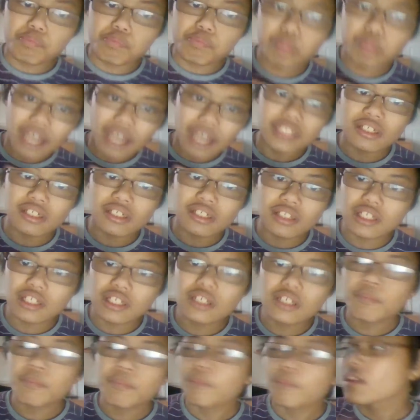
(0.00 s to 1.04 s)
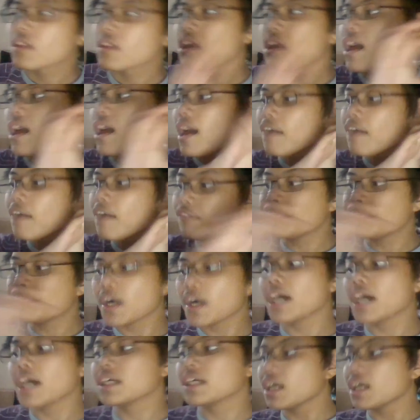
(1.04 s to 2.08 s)
Basically, every
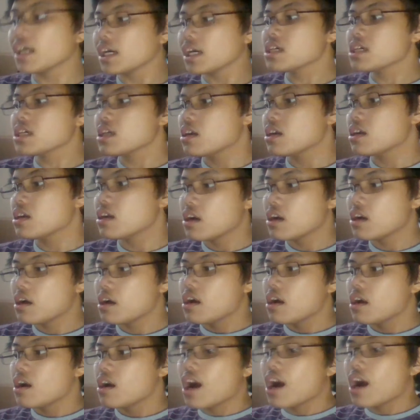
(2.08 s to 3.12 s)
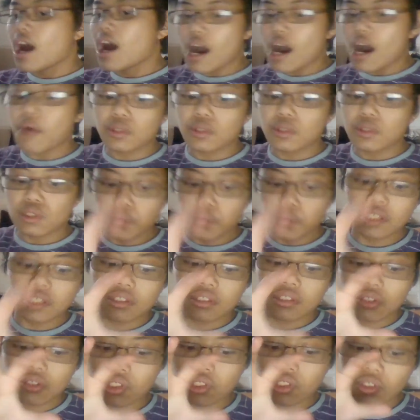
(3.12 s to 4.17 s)
Friday, I will meet
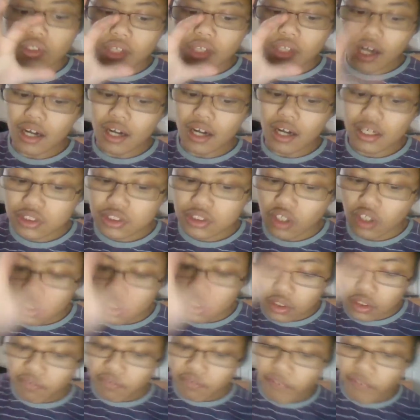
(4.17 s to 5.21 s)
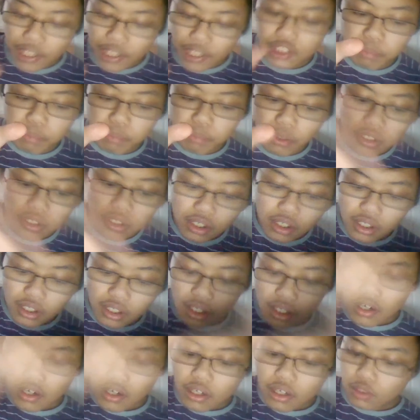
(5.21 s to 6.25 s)
you guys on Facebook,
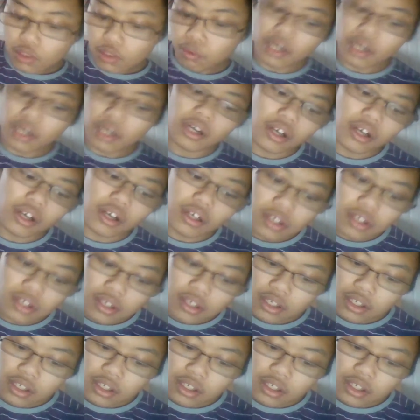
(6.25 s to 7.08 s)
Twitter,